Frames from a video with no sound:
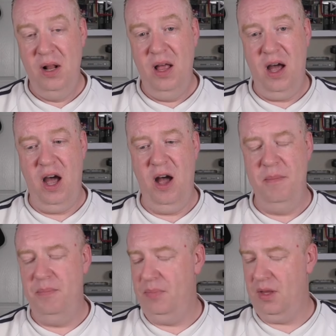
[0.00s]

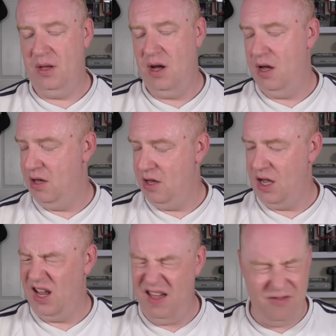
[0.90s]
I
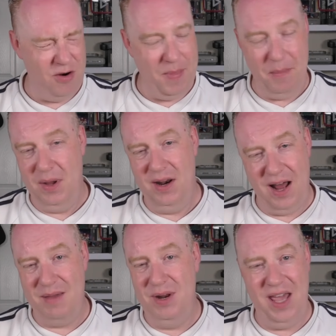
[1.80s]
can never remember the
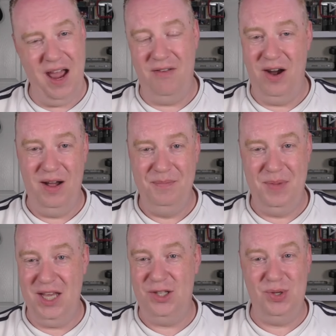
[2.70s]
name of the area.
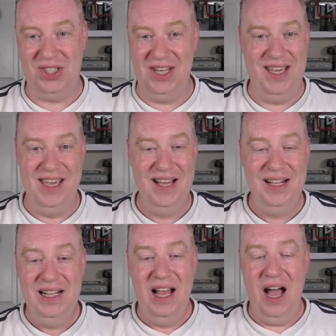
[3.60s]
Begins with C.
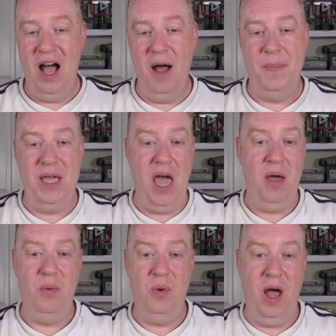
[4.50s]
But
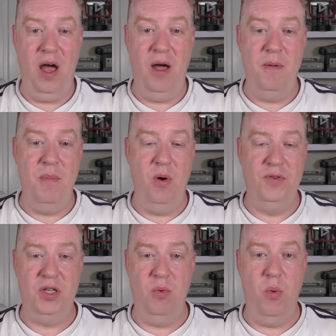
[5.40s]
yeah,
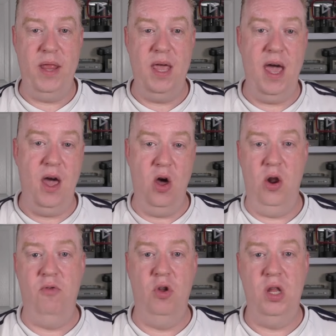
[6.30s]
obviously we went there
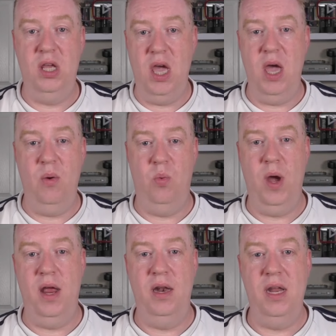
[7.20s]
earlier on in the year
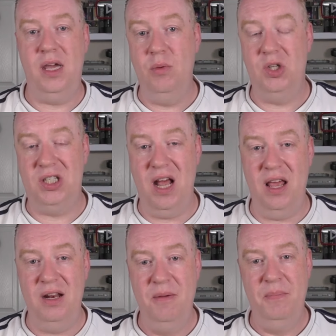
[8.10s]
when Nicky was selling.